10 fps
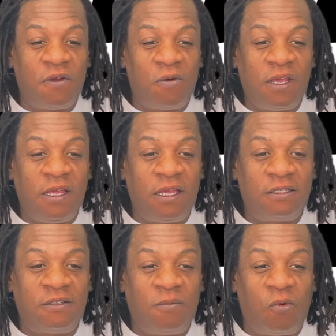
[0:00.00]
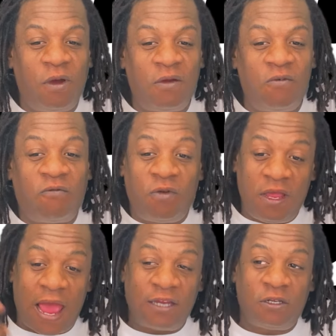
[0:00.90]
he is the boy who
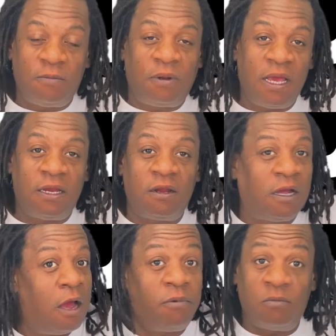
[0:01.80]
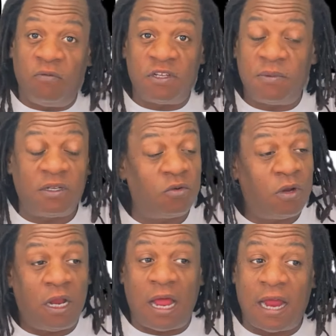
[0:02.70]
he actually played in a couple of movies. He's been
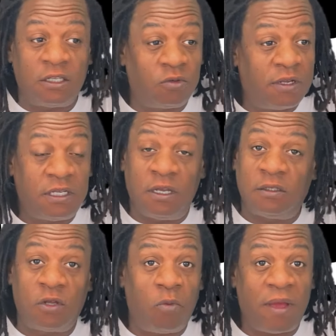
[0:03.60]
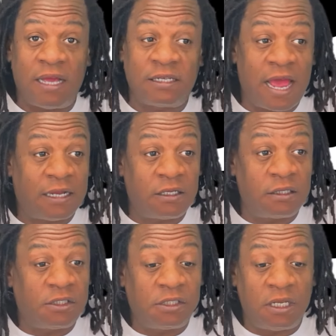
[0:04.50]
doing a lot of joints. He's a dope ass actor
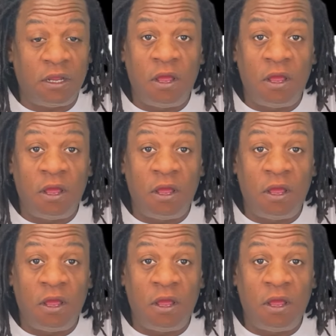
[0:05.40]
and shit.